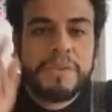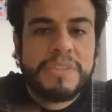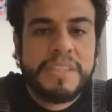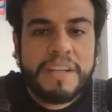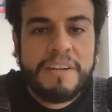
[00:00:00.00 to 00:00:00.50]

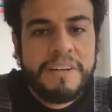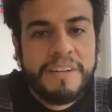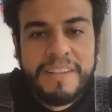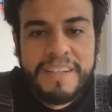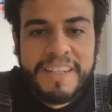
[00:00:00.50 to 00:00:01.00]
see Rigo.
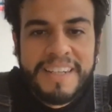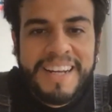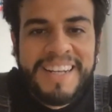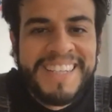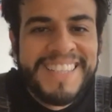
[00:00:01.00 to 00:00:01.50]

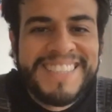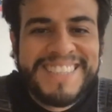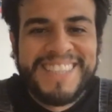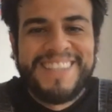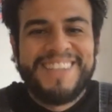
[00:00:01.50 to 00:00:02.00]

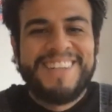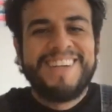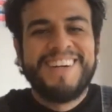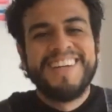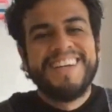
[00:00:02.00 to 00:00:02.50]

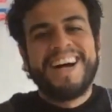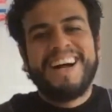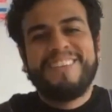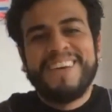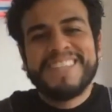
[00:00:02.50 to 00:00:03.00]
So
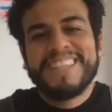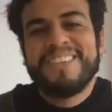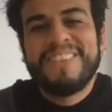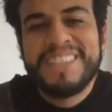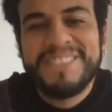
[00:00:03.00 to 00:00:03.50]
I went
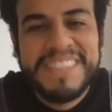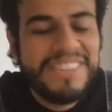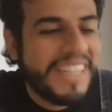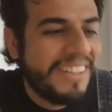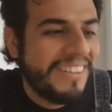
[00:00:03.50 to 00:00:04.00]
with
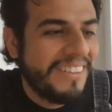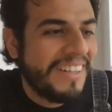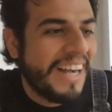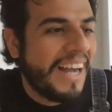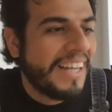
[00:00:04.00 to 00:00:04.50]

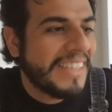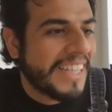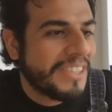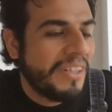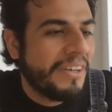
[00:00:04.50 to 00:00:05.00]
Rigo, and
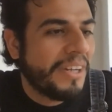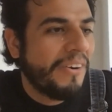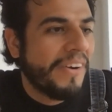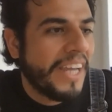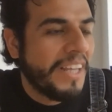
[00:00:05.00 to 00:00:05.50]
actually
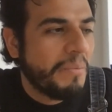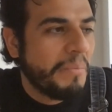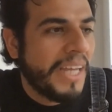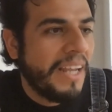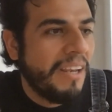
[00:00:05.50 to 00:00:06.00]
Rigo helped
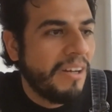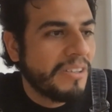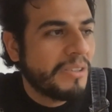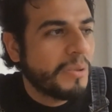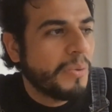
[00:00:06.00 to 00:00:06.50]
me a
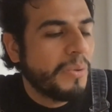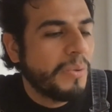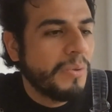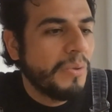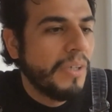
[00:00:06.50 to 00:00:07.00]
lot
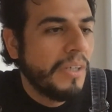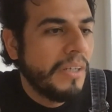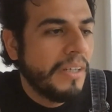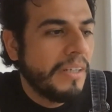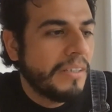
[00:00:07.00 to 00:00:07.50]
to
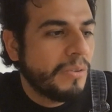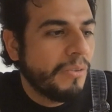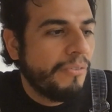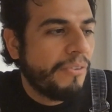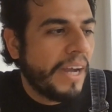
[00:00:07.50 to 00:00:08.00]

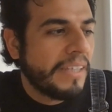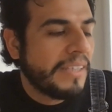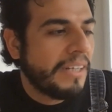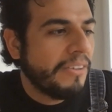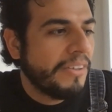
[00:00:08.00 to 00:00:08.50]

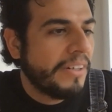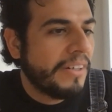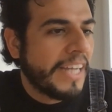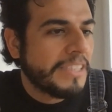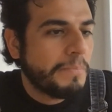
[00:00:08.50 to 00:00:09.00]
find another
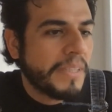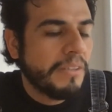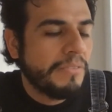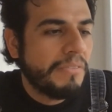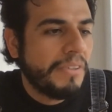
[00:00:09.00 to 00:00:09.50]
aspect
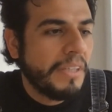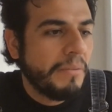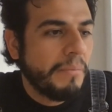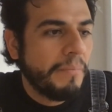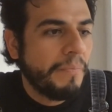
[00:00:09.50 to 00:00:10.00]
of the
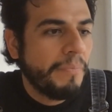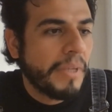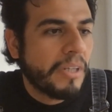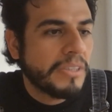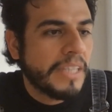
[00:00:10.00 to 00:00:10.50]
film,
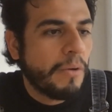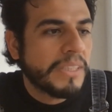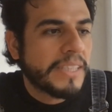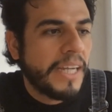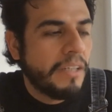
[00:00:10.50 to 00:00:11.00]
because I
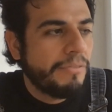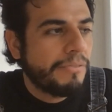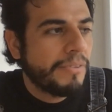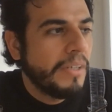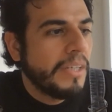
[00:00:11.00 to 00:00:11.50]
was kind
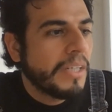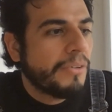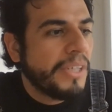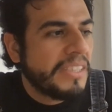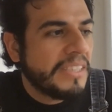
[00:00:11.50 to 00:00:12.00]
of
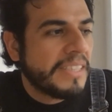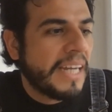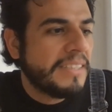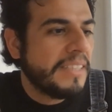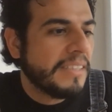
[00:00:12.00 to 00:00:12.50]

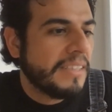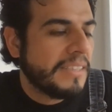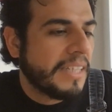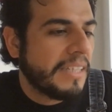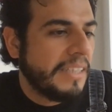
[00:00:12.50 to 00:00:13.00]
criticizing
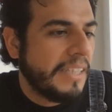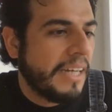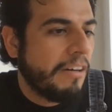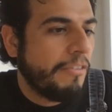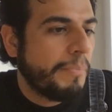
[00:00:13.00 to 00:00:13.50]
this idea
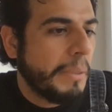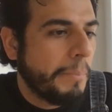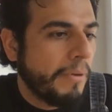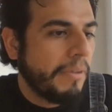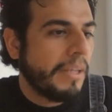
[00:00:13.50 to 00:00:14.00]
of
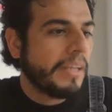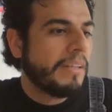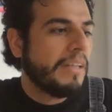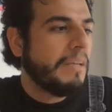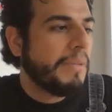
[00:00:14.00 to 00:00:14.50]
people
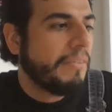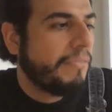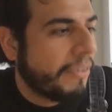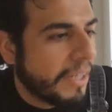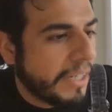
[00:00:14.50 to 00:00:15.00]
leaving
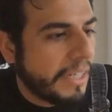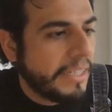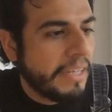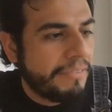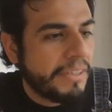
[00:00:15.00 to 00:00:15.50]
for
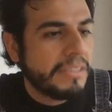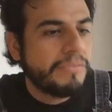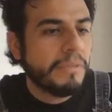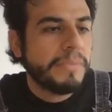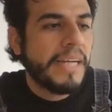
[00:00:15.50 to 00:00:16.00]
an
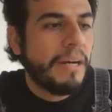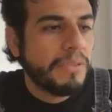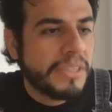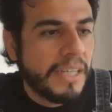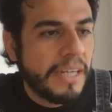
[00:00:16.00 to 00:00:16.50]
event from the
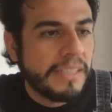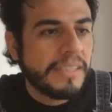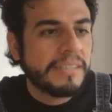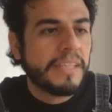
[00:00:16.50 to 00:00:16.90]
outside and